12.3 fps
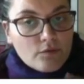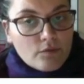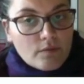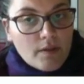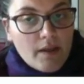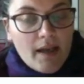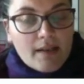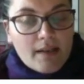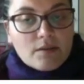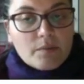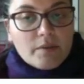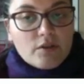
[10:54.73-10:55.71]
It has
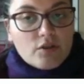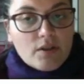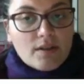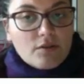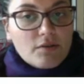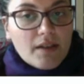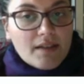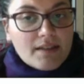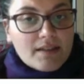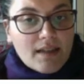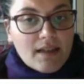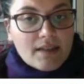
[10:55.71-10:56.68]
to be just right
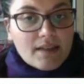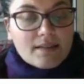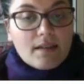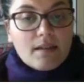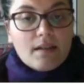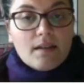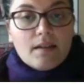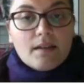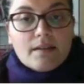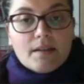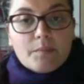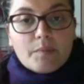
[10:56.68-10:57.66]
size.
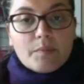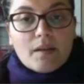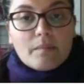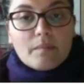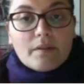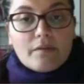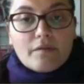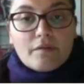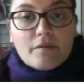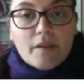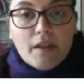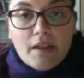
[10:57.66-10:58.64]
Tip number
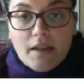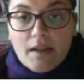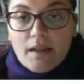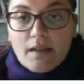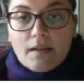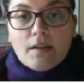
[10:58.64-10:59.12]
3.